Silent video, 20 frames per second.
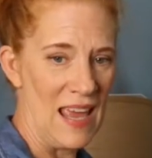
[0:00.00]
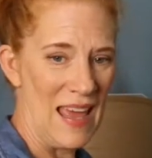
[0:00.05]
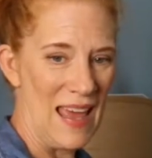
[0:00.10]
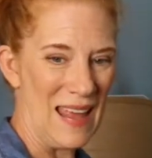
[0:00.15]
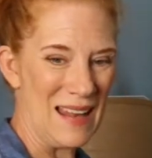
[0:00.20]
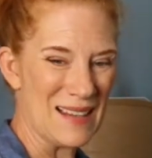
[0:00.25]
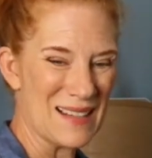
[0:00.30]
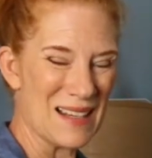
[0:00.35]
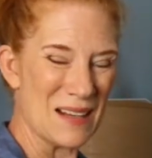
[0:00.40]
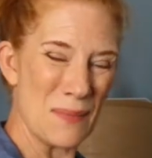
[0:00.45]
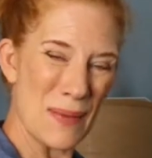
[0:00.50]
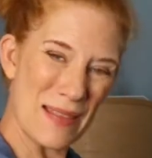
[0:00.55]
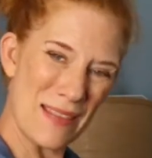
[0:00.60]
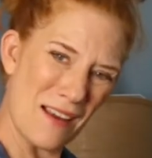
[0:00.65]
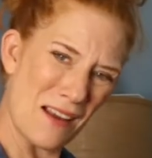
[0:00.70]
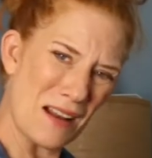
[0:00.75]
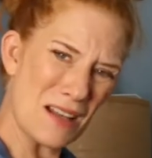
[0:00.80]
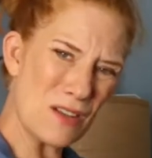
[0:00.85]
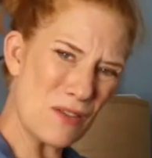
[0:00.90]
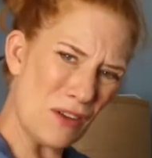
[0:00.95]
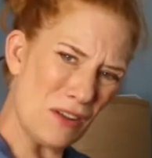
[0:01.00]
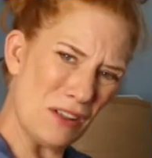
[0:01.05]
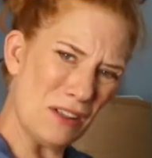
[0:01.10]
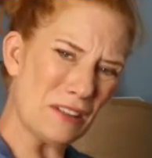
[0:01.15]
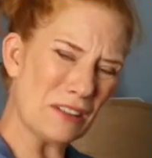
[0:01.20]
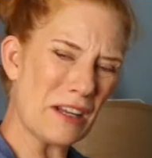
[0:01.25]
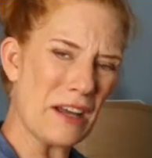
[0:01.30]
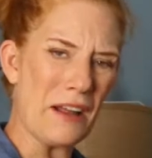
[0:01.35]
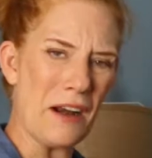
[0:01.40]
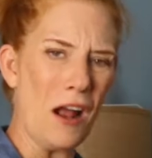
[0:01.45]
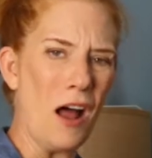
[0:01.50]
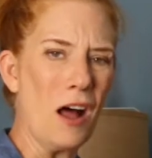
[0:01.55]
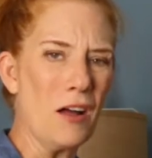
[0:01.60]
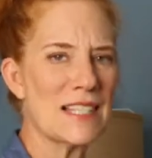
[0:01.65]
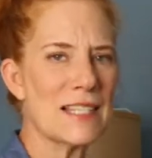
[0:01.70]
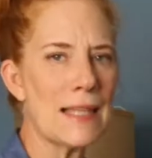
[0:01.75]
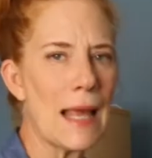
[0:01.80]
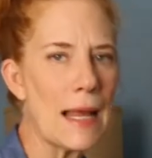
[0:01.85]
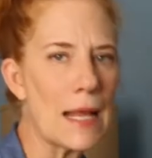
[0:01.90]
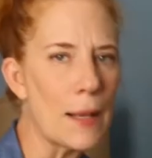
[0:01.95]
and it's going to make the audience feel a little cut off
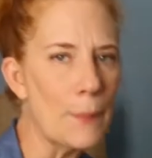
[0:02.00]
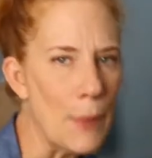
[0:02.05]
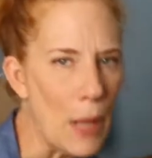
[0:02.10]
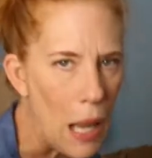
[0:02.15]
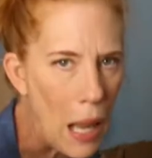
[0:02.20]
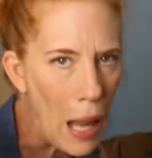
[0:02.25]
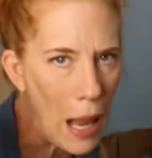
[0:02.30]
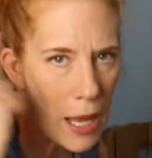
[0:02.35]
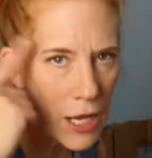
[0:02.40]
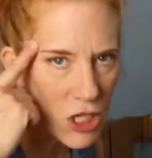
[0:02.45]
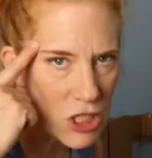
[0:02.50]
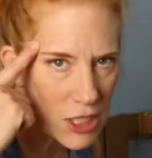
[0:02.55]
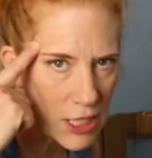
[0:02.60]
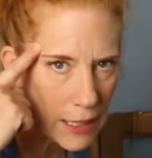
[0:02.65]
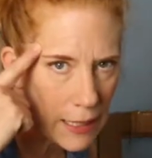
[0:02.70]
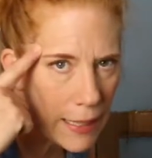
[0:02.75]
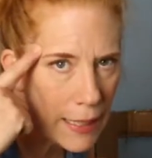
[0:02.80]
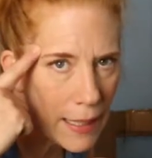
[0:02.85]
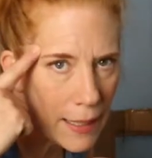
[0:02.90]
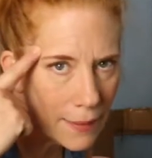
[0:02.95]
psychologically.